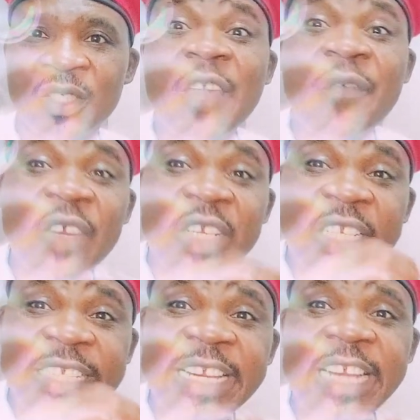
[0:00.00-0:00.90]
Even the
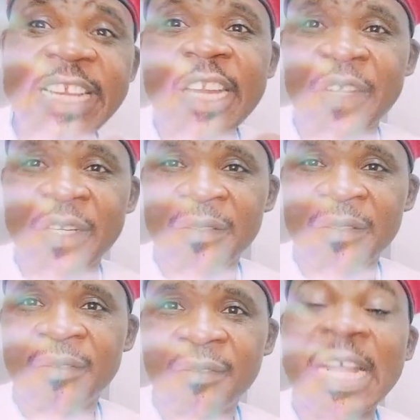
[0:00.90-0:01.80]
dead and the living
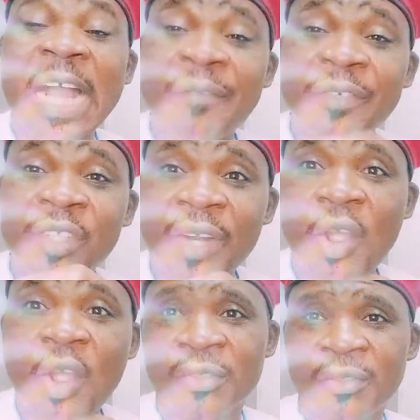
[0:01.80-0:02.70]
have it on
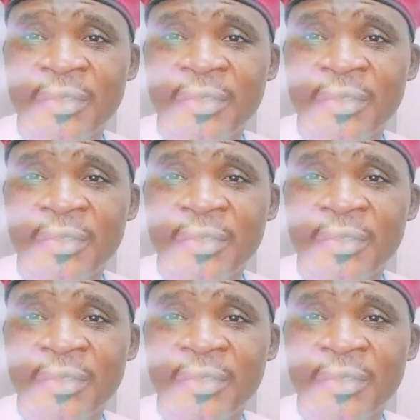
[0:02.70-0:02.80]
record.